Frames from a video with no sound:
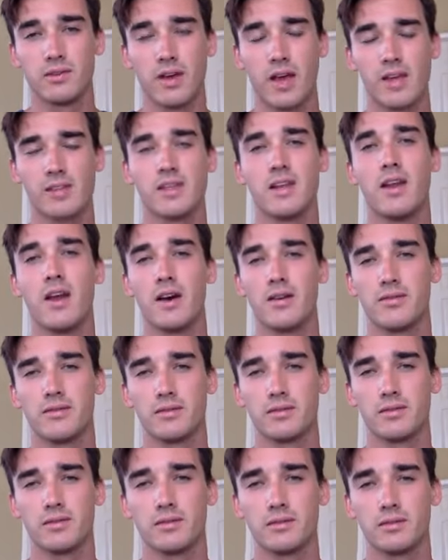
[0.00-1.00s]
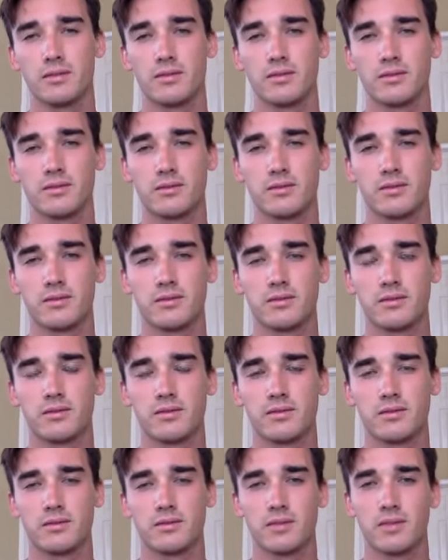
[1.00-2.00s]
as enough.
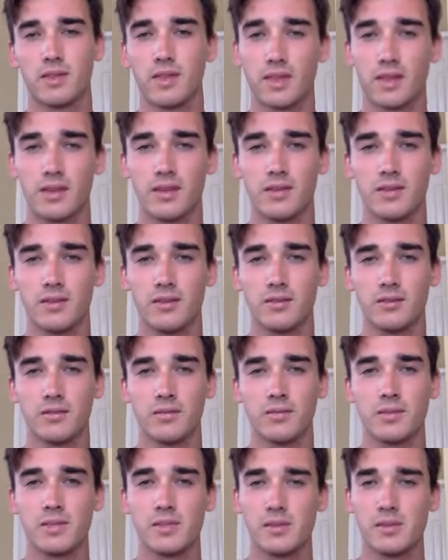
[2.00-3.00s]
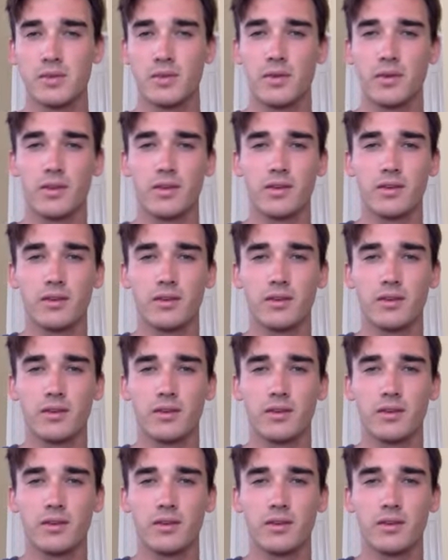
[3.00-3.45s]
Thank you. Peace be with you.